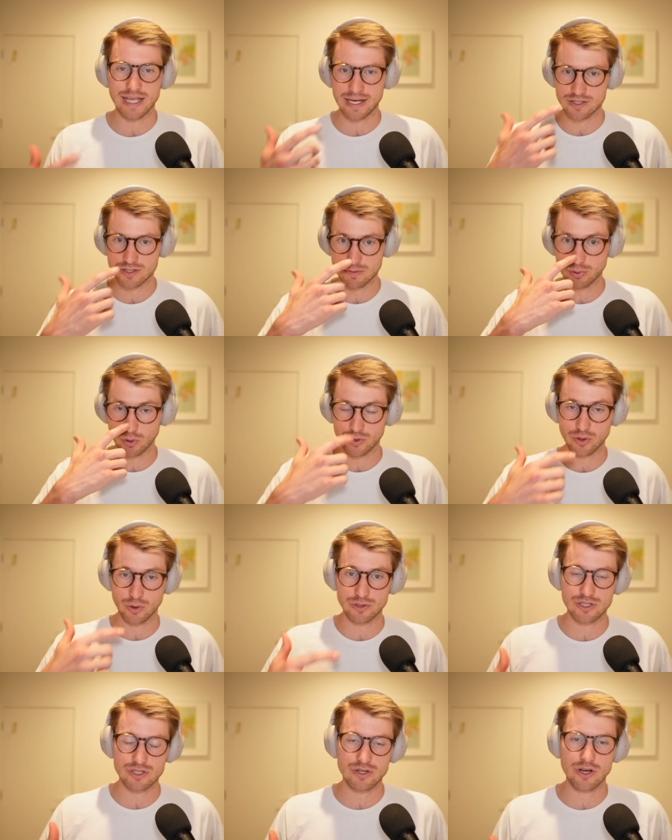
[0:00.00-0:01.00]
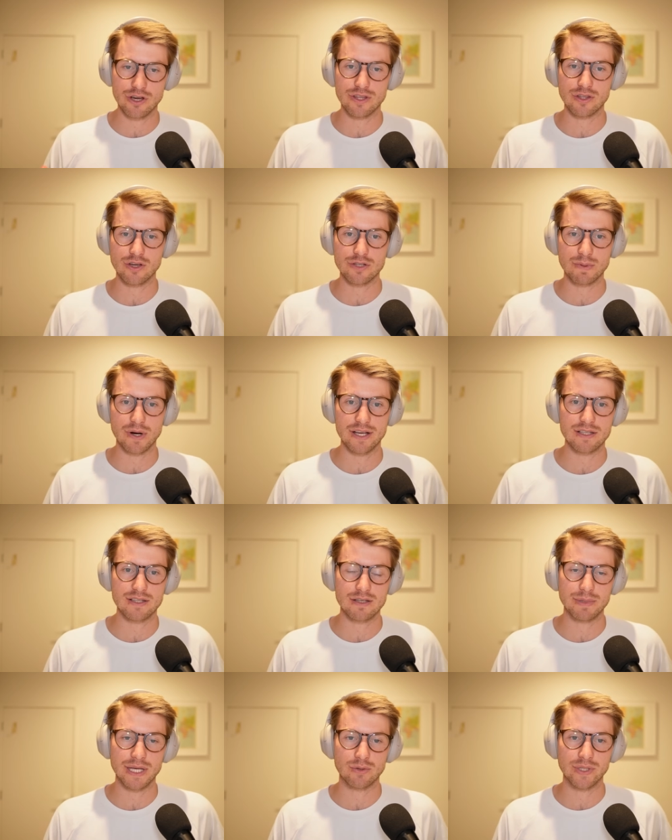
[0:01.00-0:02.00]
And it's important also to note that those prices
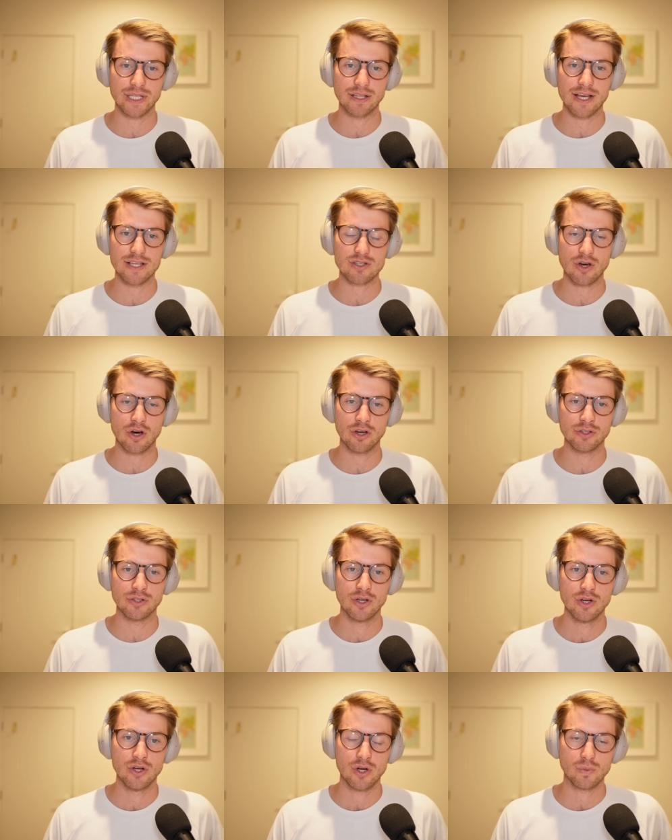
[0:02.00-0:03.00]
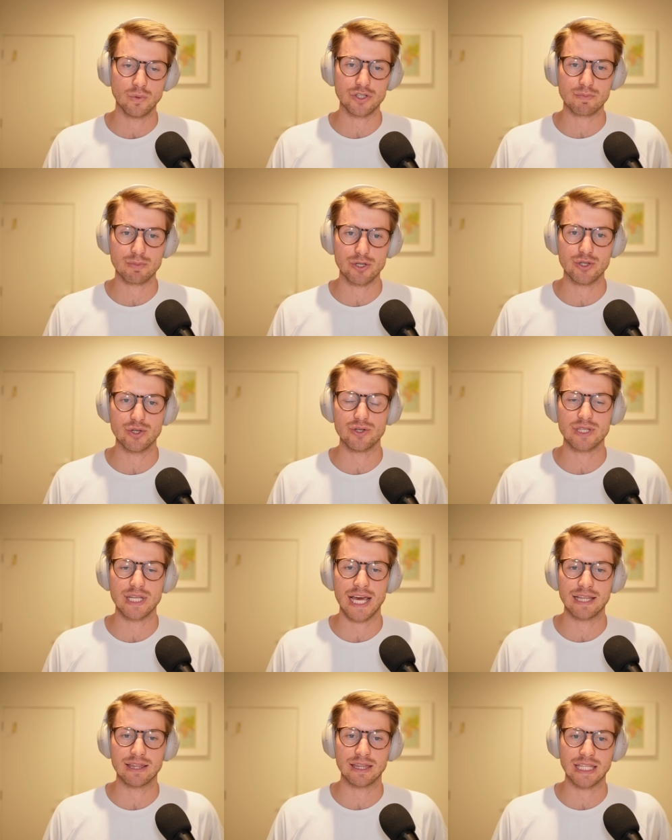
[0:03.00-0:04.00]
are being realised on what's produced
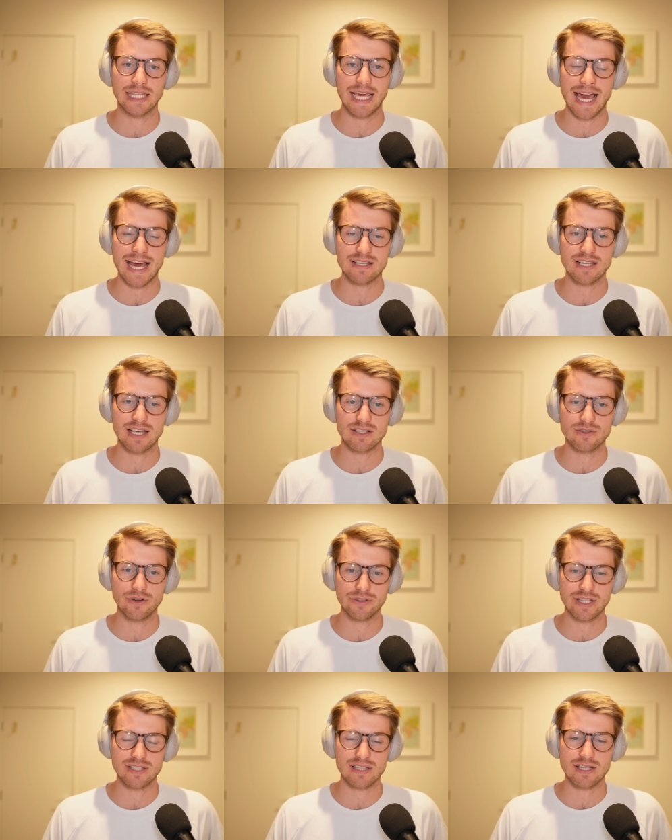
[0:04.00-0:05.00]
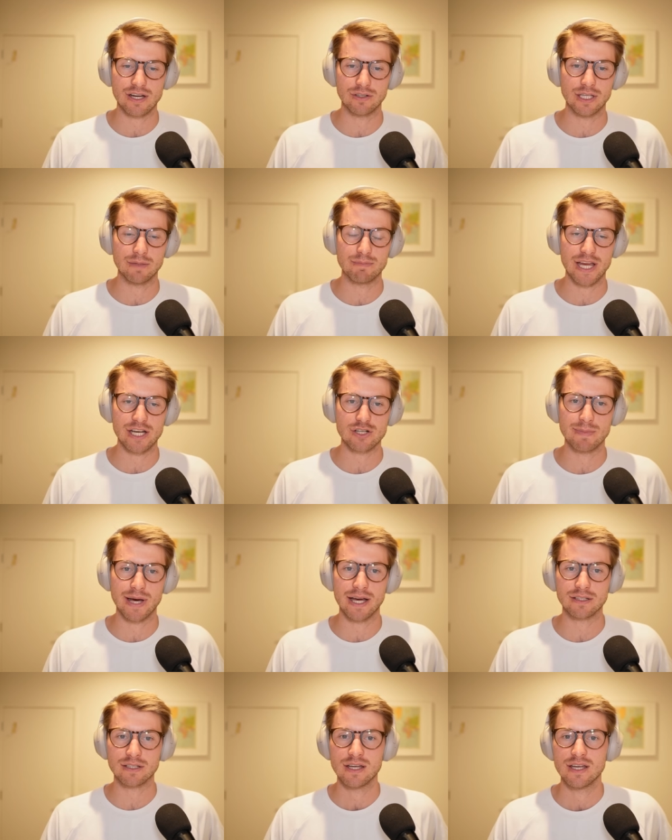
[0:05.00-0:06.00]
at the assets, not necessarily a
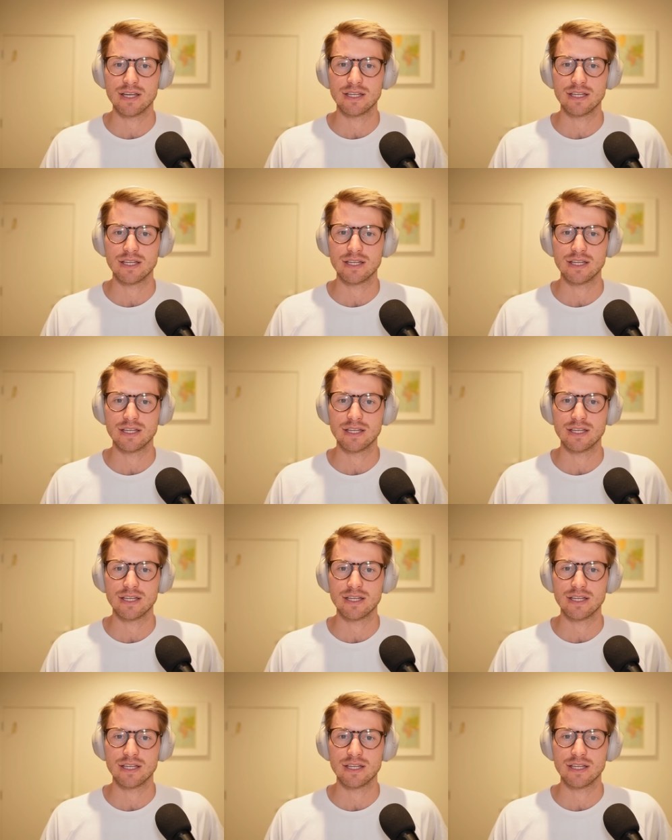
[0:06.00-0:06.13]
benchmark,